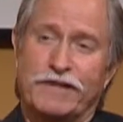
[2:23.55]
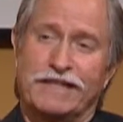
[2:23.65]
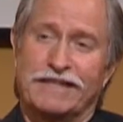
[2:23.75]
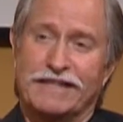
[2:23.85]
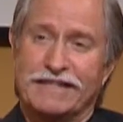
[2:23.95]

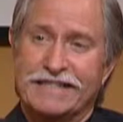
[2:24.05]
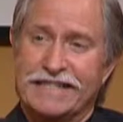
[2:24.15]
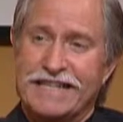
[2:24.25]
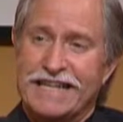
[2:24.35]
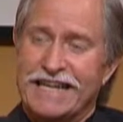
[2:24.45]

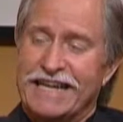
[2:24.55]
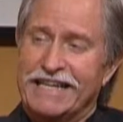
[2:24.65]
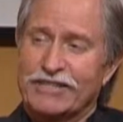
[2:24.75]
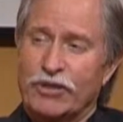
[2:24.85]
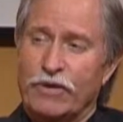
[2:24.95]

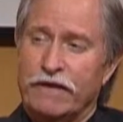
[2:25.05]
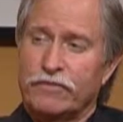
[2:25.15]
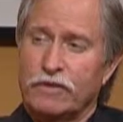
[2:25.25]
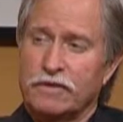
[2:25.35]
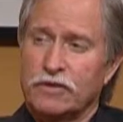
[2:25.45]
And so
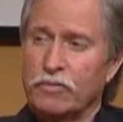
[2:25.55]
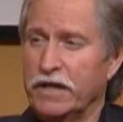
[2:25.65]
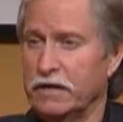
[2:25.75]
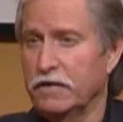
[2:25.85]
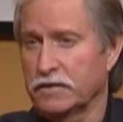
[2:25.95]
after so
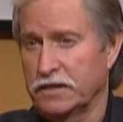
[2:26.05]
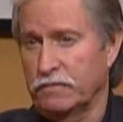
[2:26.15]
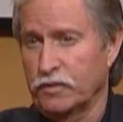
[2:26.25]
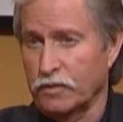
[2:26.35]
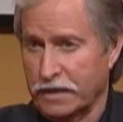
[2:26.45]
many years into
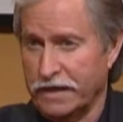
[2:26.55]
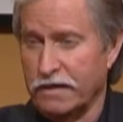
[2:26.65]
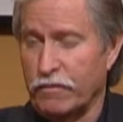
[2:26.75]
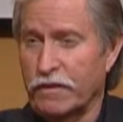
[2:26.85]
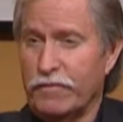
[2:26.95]

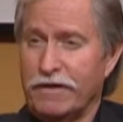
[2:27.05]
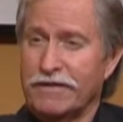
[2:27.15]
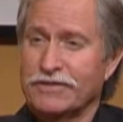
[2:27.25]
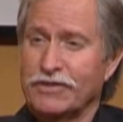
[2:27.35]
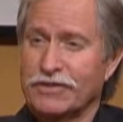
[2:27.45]
bootlegging, my
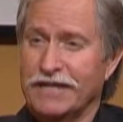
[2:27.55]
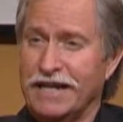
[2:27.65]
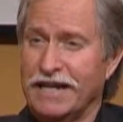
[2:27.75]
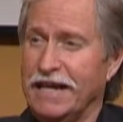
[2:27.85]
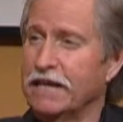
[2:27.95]
parents
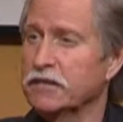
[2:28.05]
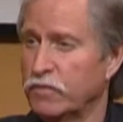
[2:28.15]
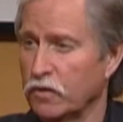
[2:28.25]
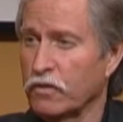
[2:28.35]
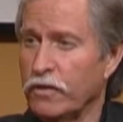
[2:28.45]
decided, hey, let's
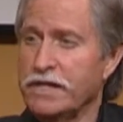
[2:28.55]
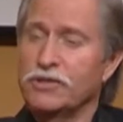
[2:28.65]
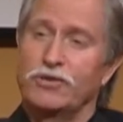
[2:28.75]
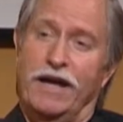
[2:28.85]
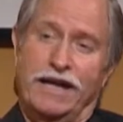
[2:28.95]
build a
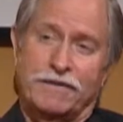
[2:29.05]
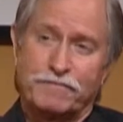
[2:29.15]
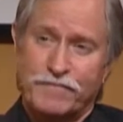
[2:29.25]
racetrack.